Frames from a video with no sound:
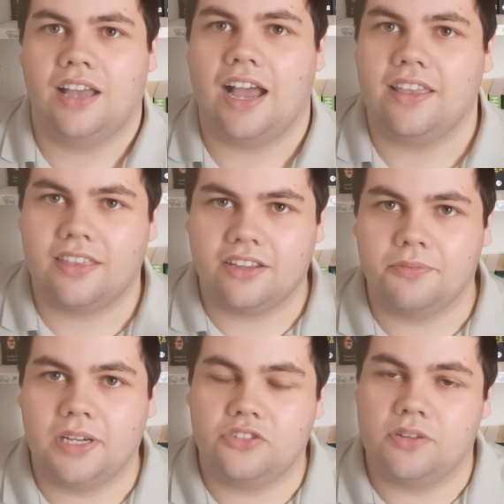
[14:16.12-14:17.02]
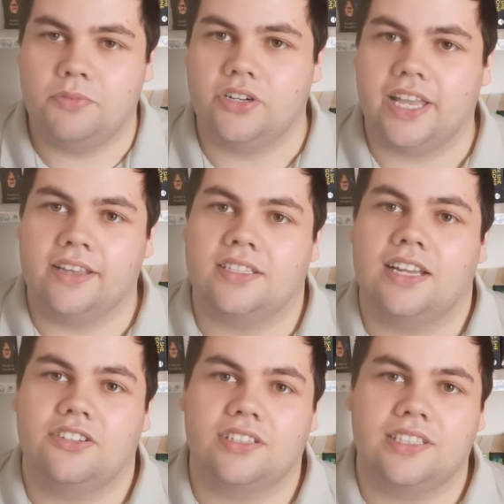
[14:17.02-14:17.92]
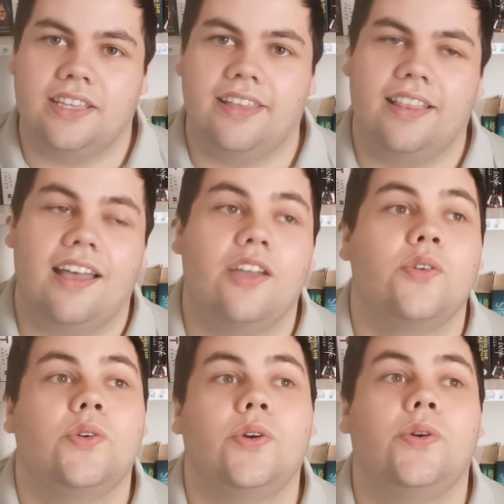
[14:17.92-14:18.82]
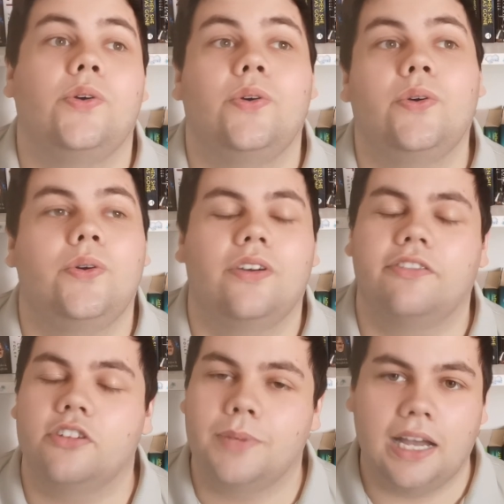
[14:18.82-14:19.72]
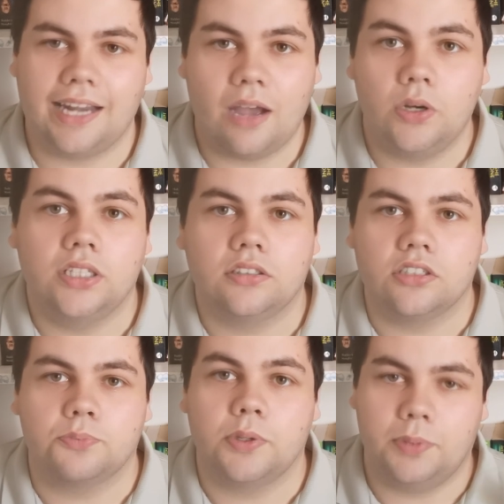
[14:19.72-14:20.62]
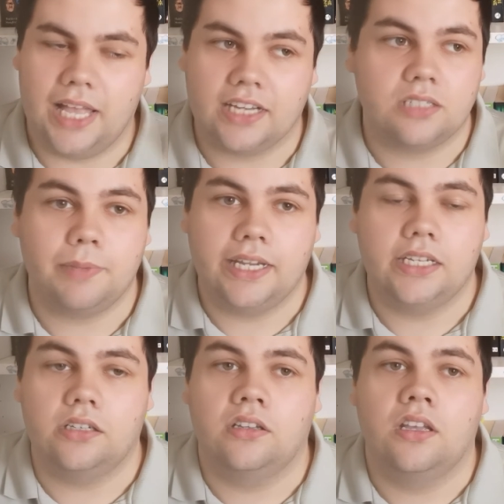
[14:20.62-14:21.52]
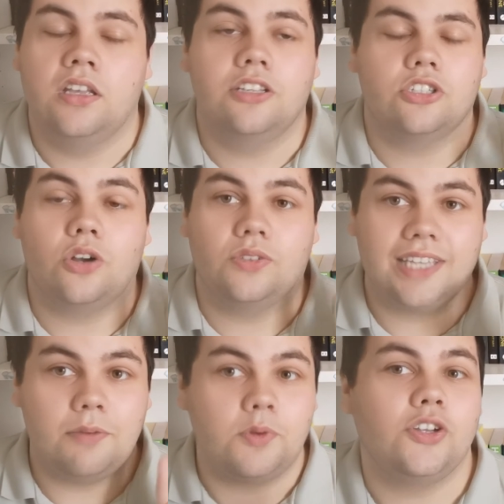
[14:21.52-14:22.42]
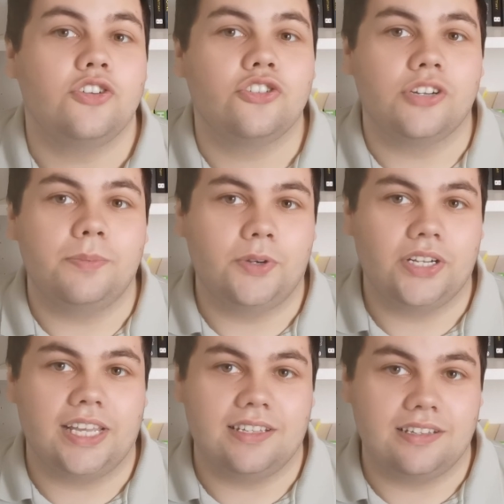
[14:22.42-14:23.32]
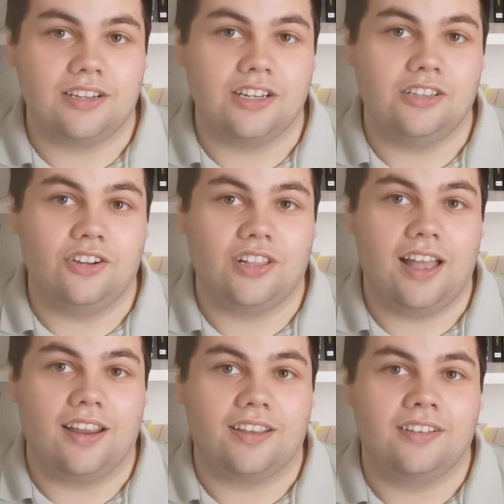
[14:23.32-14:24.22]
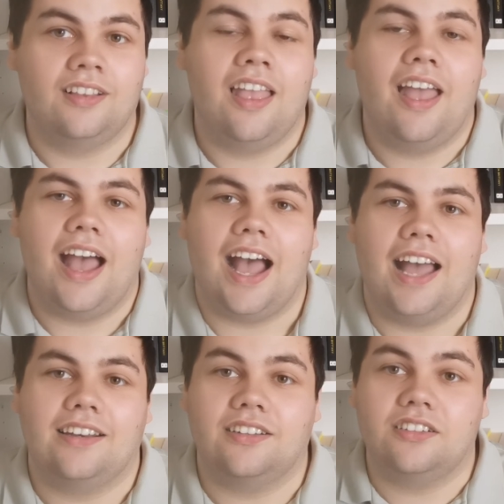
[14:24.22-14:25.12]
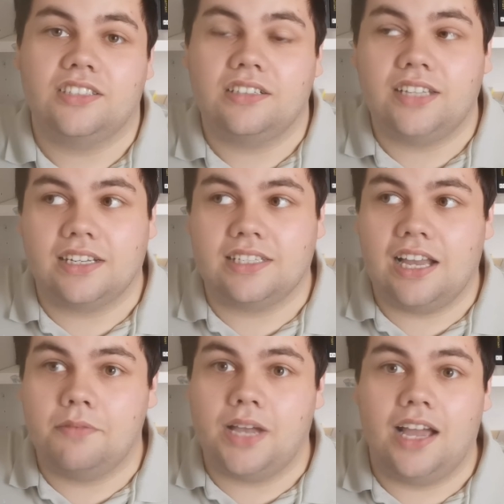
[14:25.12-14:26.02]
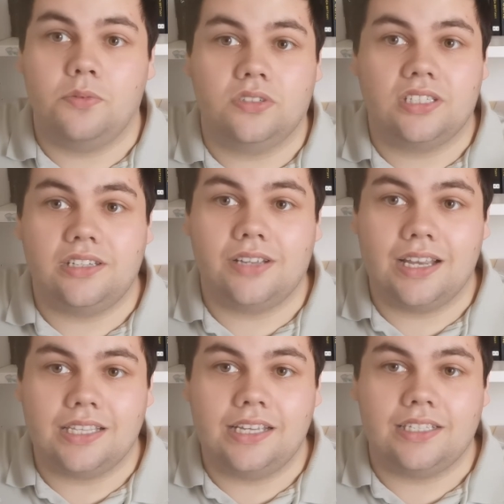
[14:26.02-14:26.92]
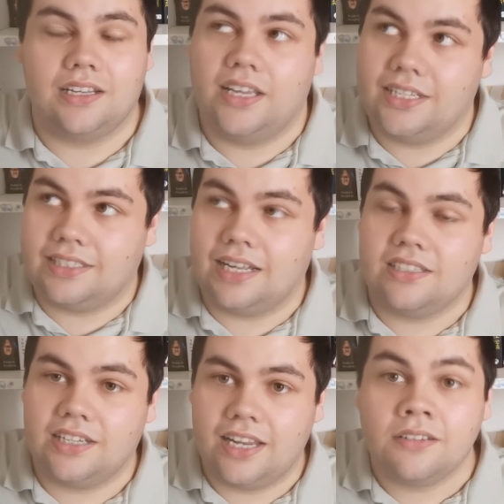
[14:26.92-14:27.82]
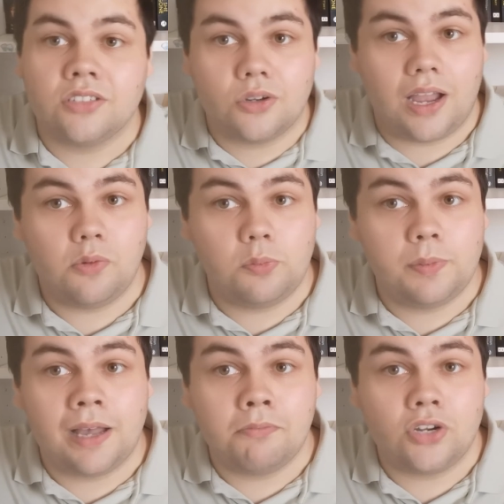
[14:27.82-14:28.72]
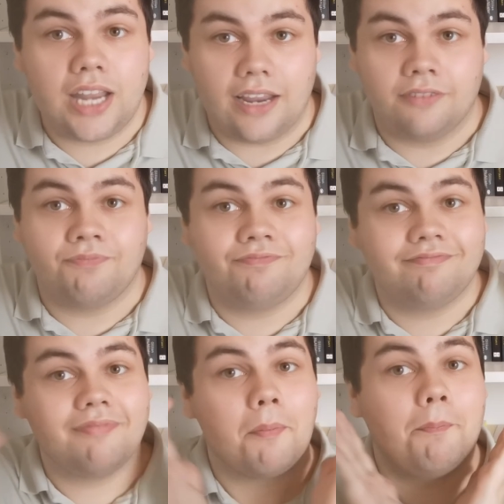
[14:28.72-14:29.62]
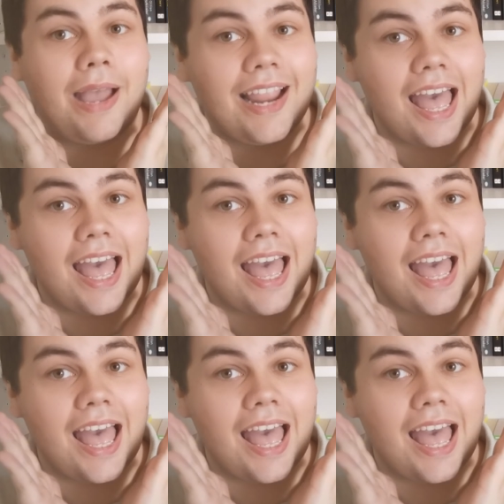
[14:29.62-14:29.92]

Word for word: I think of my dream bookcase and I just sit there like, ooh, for about an hour, just perplexed by it. So tell me what your dream bookcase is going to look like. And until next time, I will see you guys later. It's Saturday, so I will be back Monday. Bye,